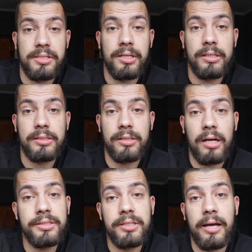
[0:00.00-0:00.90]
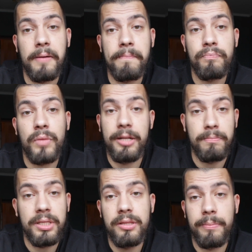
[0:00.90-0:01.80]
studies on time and
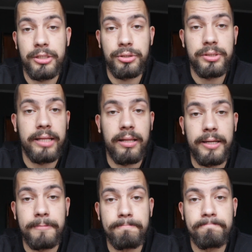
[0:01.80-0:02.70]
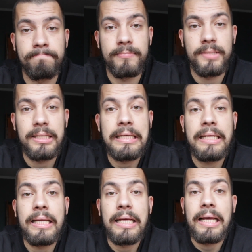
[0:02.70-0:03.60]
meet the major deadline.
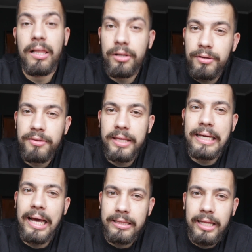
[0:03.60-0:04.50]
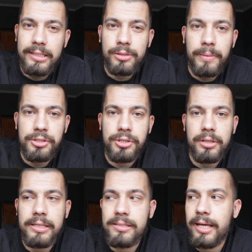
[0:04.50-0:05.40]
A little thing I'd like to
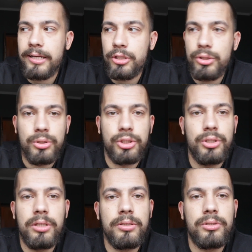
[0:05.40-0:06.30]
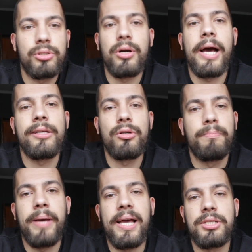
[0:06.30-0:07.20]
mention is that you shouldn't try your
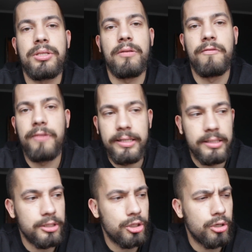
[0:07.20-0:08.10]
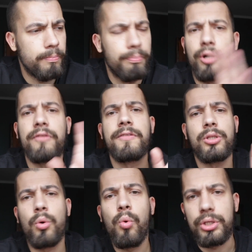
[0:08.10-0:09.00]
best in finding the
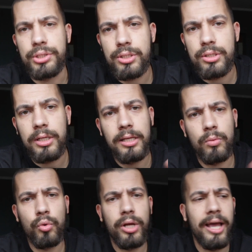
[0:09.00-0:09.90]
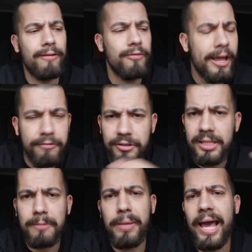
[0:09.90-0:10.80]
perfect course that would have
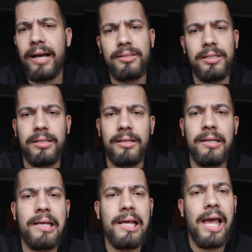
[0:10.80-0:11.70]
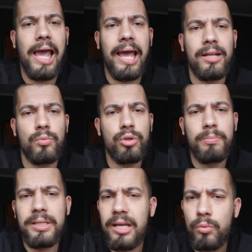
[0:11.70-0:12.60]
everything packed in and would
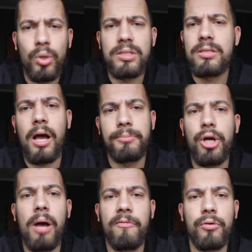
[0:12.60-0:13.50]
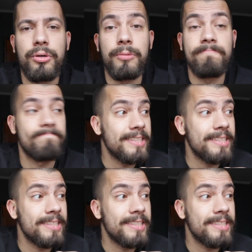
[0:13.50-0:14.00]
be that one-stop shop for you.